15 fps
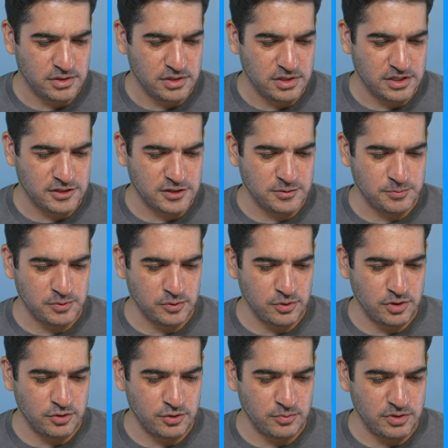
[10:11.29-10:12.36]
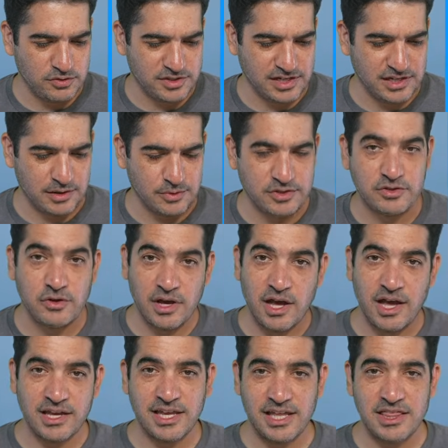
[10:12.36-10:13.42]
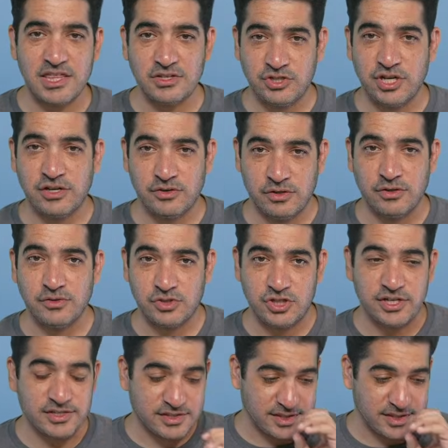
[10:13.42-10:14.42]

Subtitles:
explore your music library. So I get the general gist.